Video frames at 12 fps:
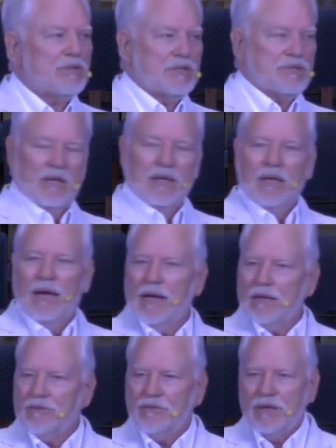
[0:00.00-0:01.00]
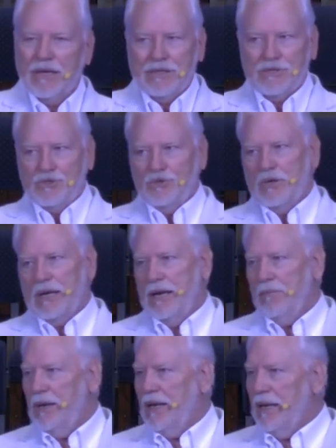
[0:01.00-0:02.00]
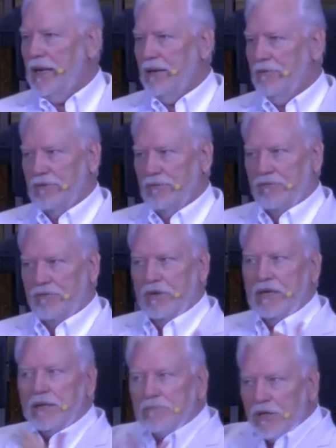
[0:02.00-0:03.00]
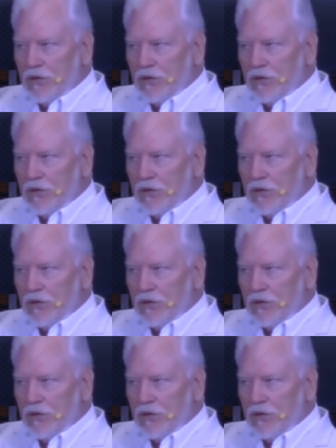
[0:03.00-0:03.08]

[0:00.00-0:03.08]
there's a lot of things you and I might have the freedom to